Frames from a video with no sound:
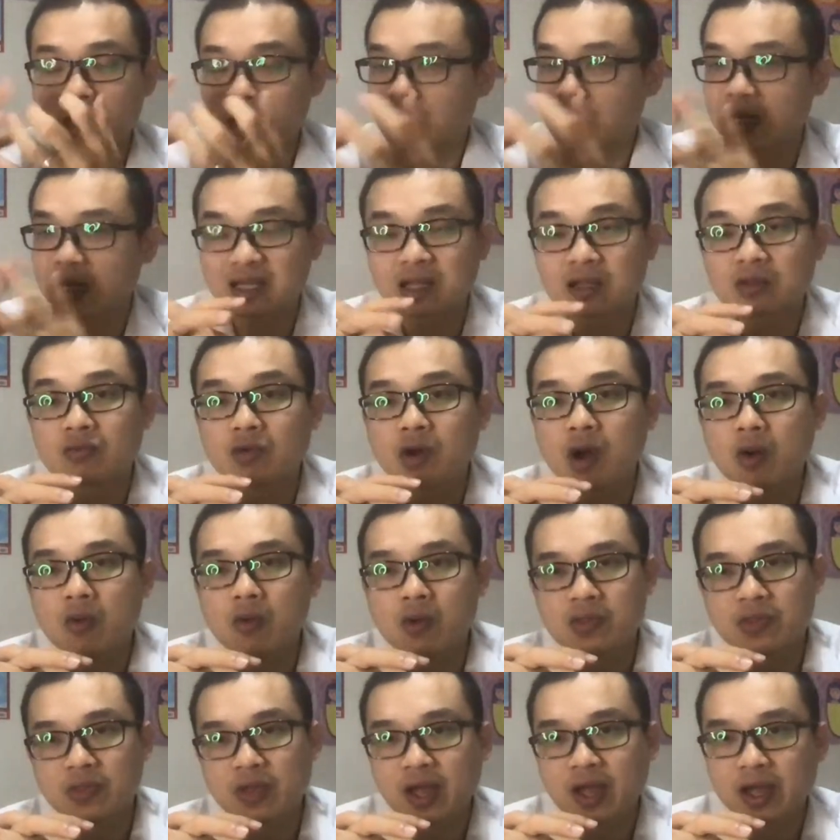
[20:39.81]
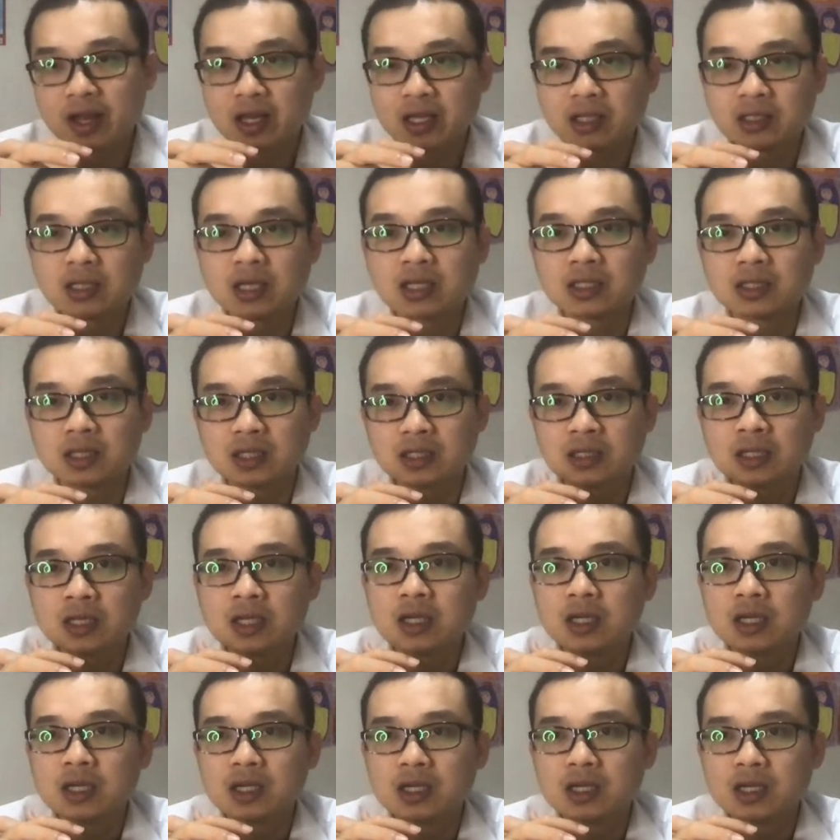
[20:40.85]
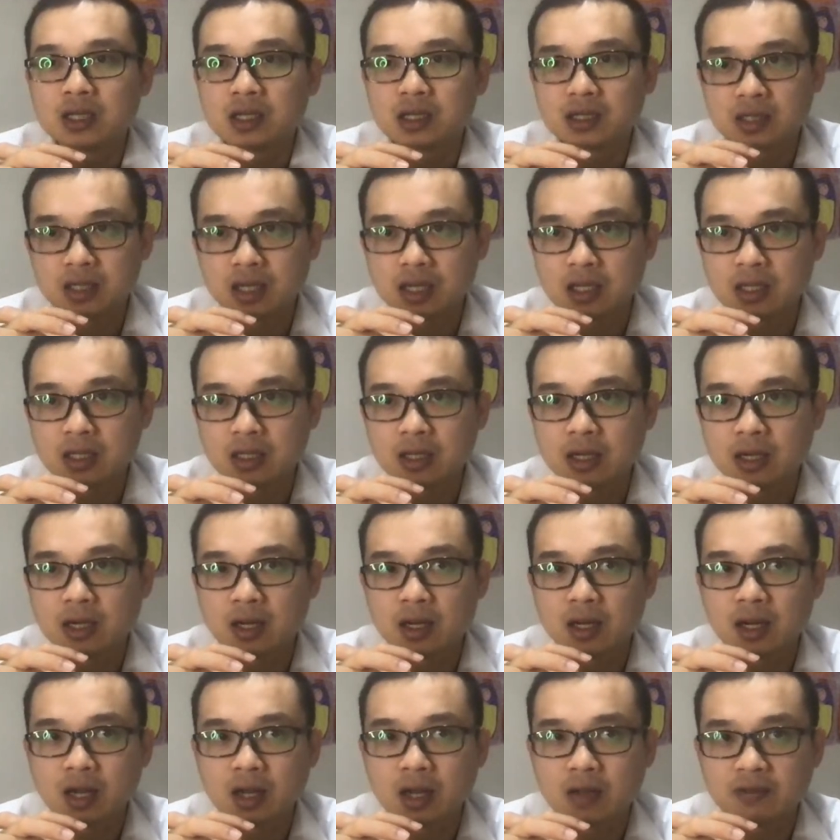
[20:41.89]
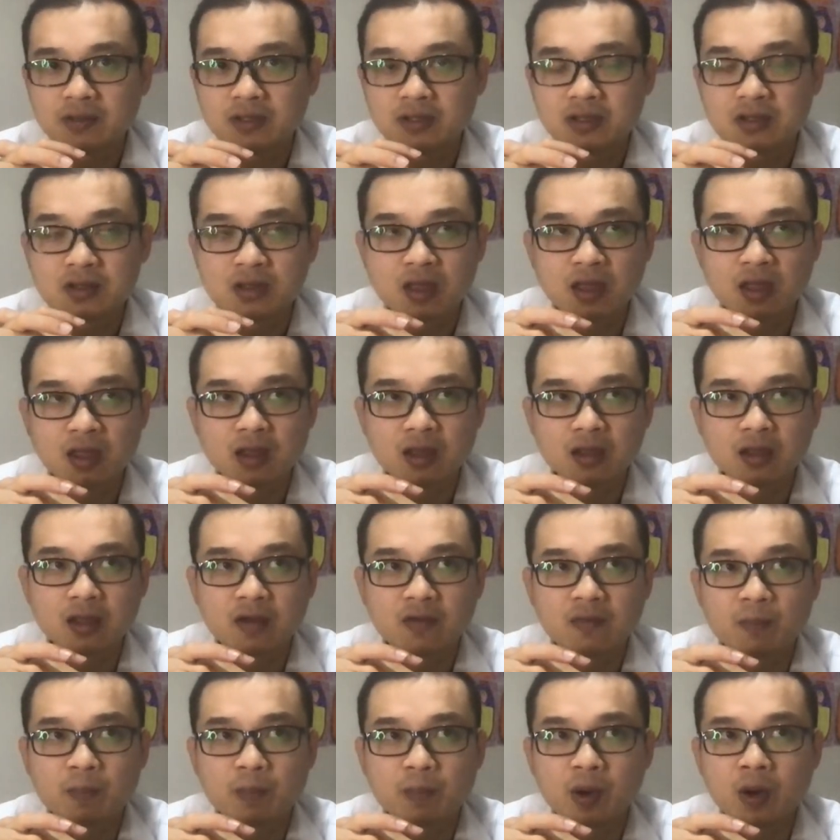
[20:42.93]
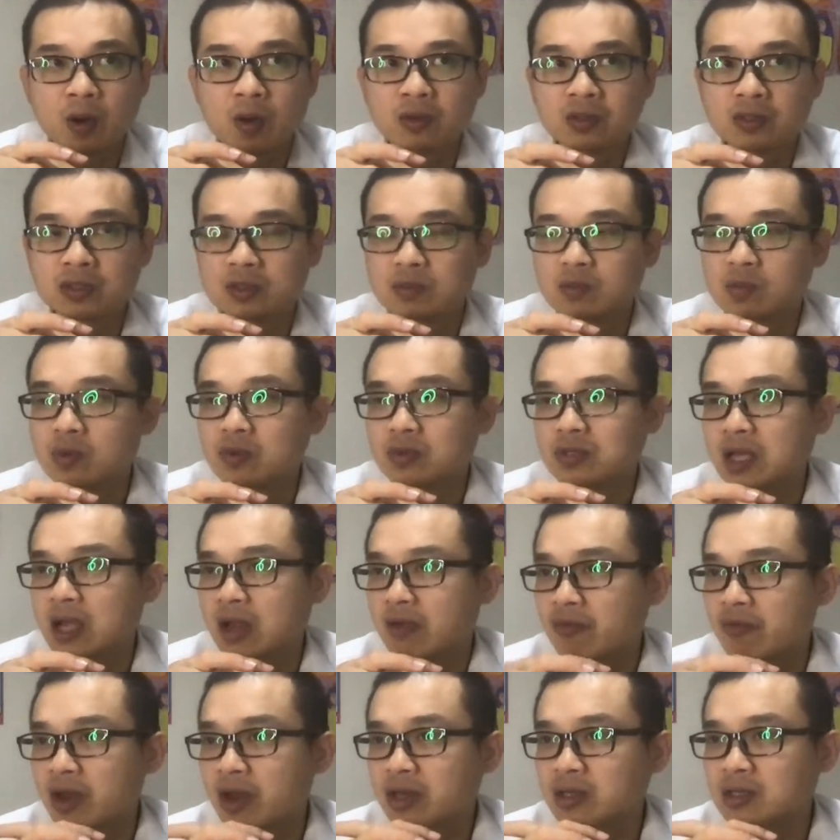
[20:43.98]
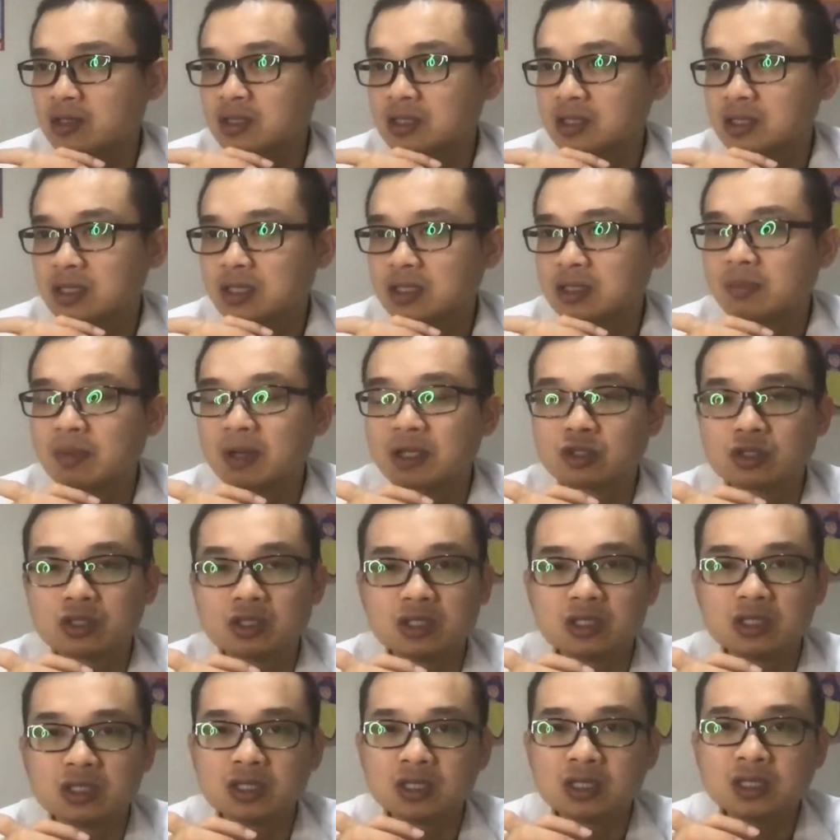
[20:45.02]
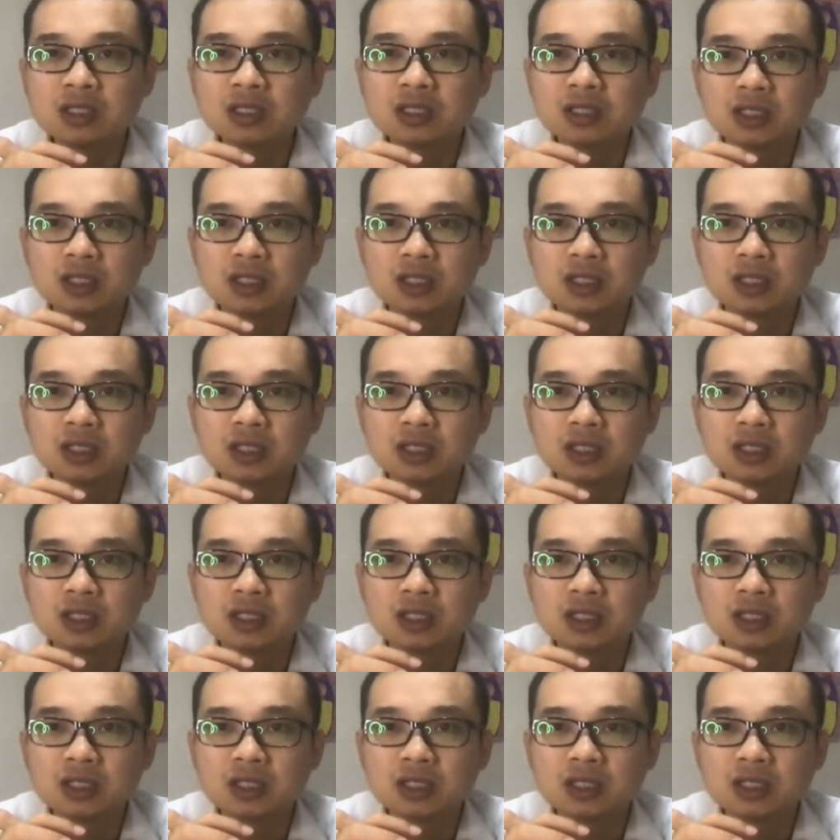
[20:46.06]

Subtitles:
Nothing wrong with that. As I just saying, I just thinking that pose is more direct. It's much easier.